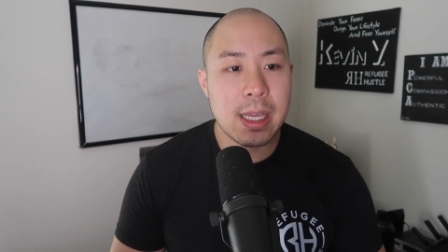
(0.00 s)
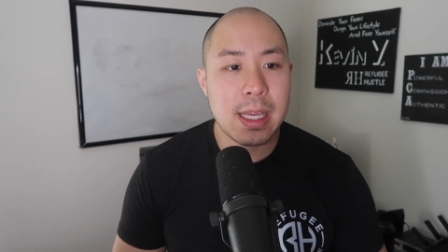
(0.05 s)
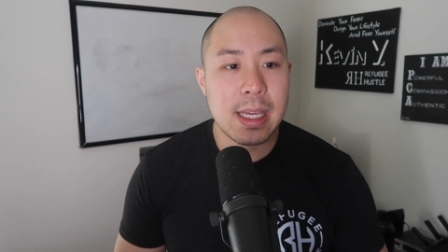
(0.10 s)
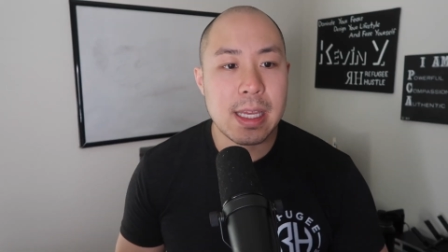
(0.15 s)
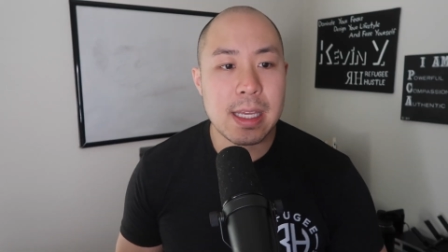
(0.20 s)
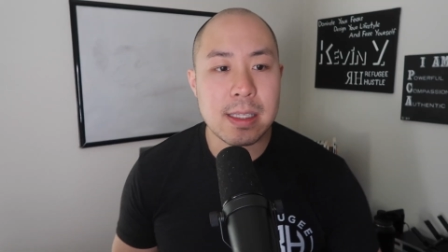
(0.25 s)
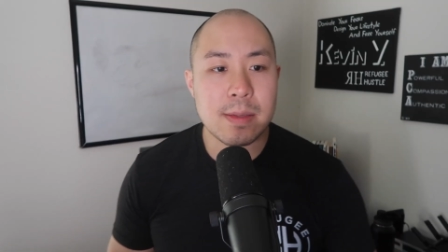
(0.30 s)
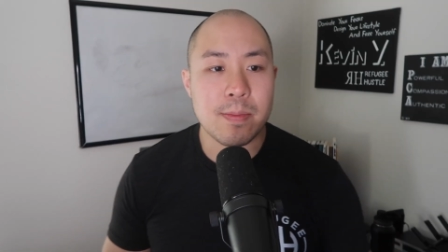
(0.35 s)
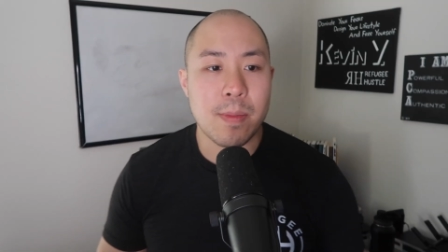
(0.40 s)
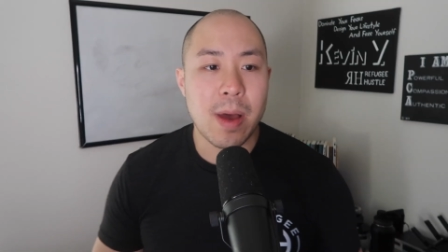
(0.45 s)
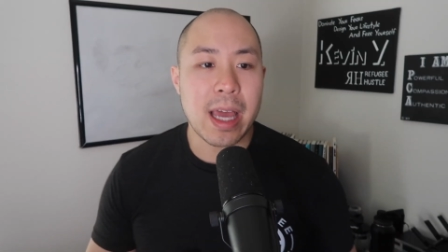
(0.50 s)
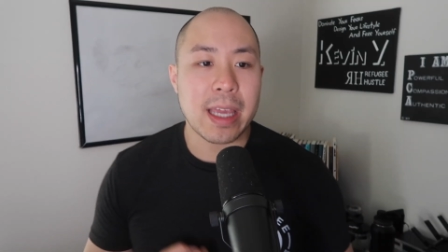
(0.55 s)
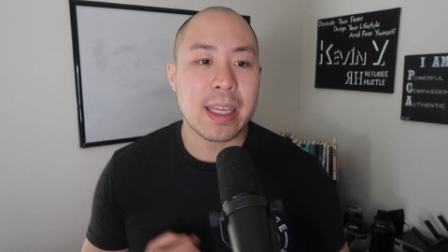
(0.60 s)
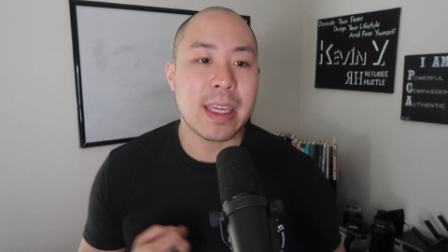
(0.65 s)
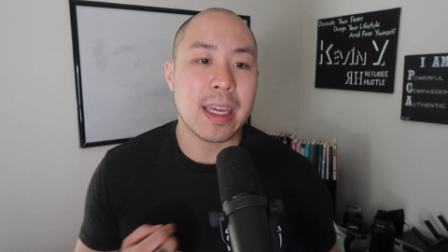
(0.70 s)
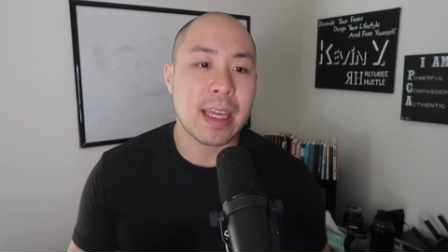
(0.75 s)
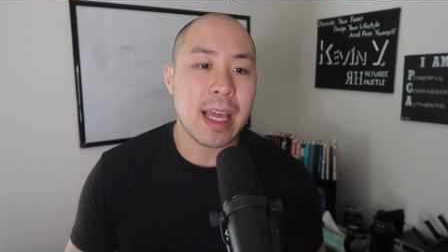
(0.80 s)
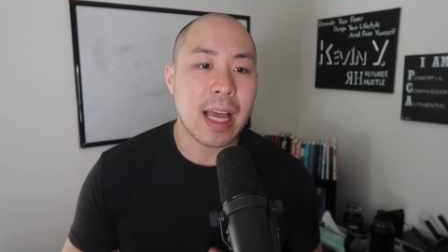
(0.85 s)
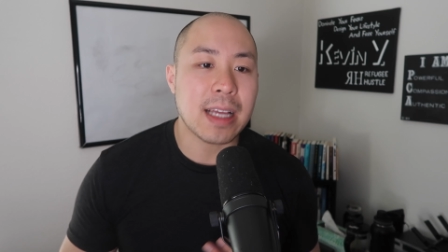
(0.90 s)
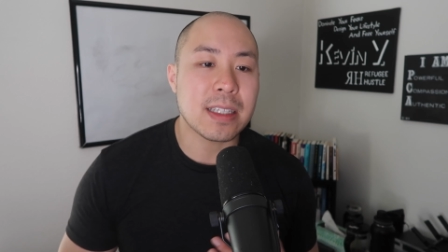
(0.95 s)
is my
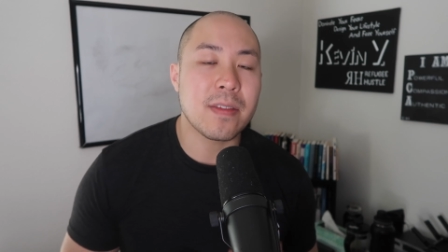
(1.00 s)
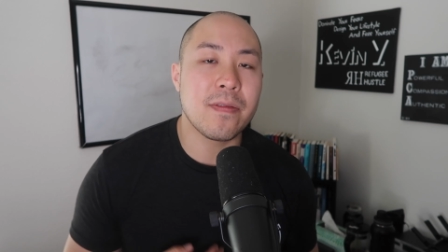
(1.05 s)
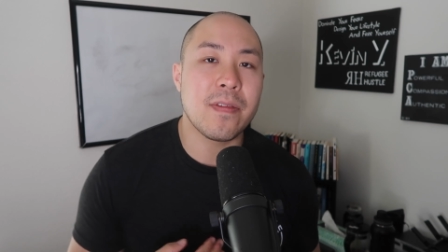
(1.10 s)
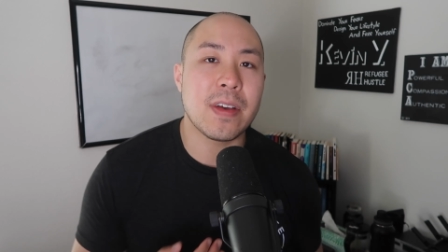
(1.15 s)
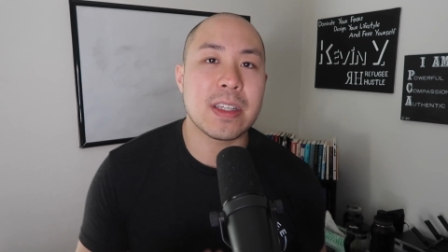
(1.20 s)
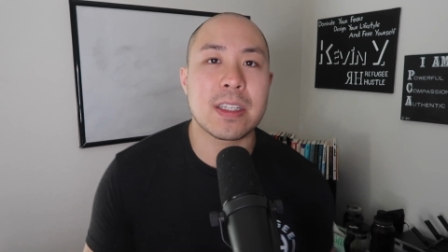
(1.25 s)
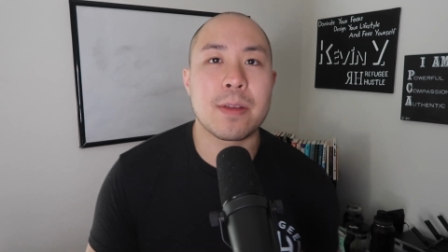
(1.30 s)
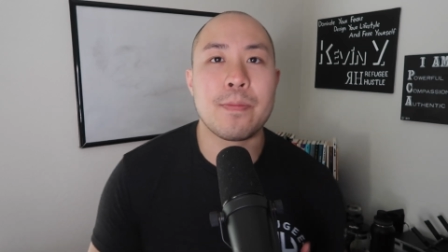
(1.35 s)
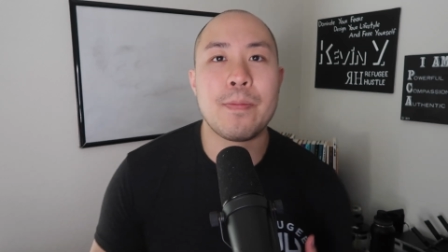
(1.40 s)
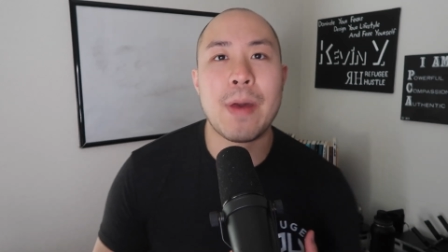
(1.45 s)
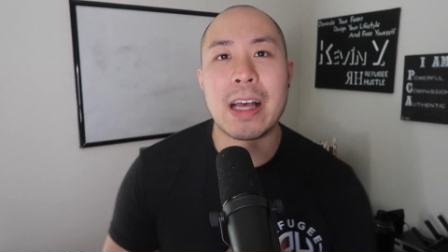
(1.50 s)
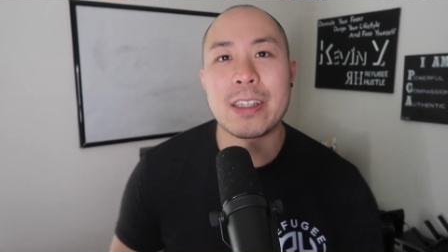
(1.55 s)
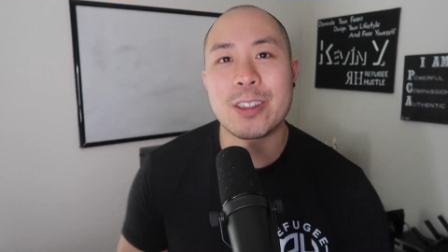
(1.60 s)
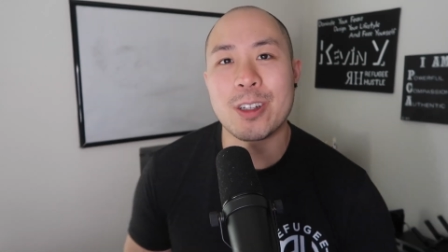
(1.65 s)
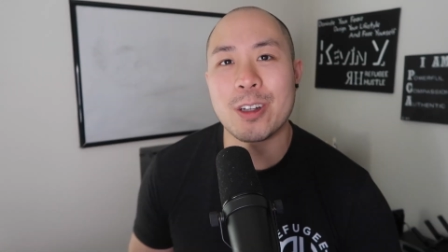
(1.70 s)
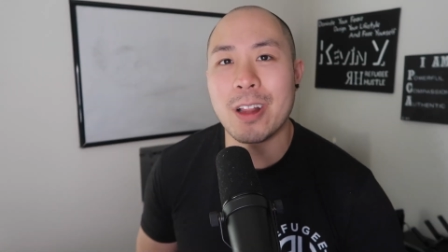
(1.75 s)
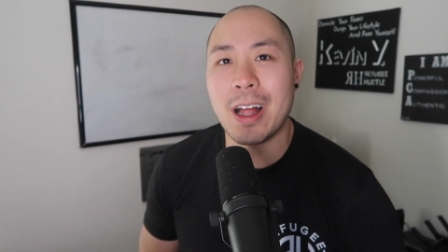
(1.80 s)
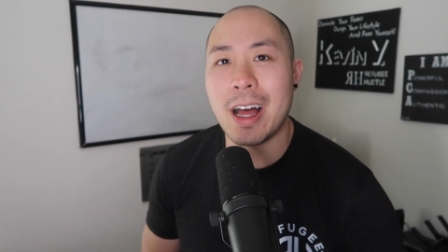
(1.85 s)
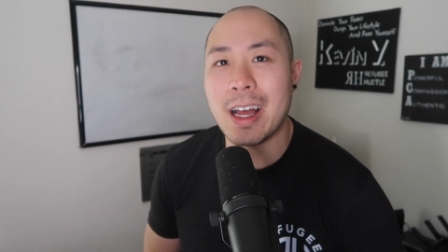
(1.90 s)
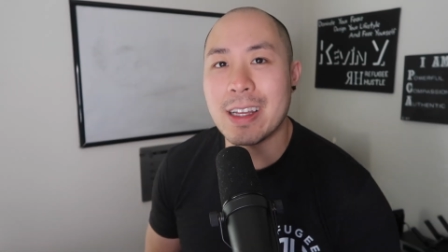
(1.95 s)
kick-ass investing
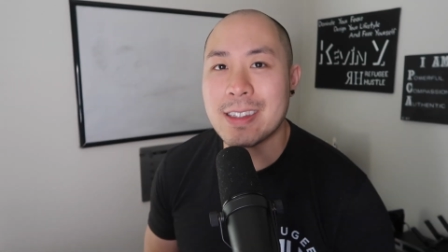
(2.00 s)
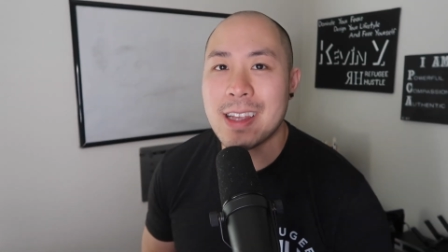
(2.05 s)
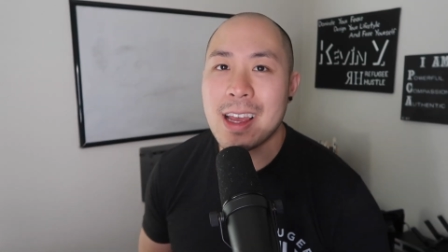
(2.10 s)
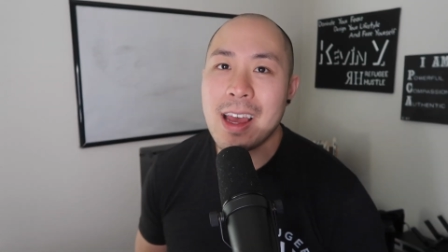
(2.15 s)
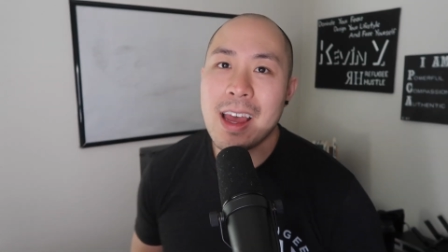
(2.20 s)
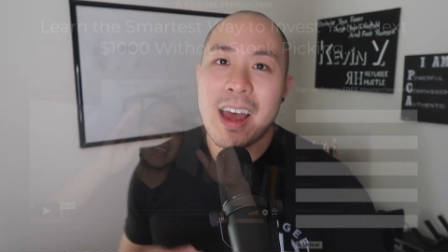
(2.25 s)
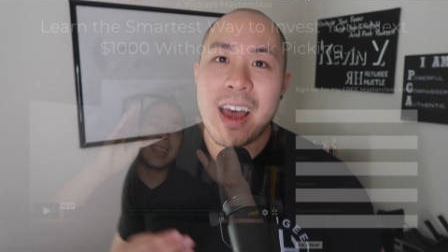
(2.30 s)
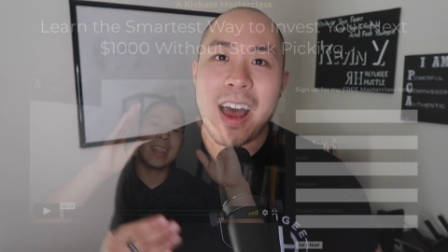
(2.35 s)
masterclass.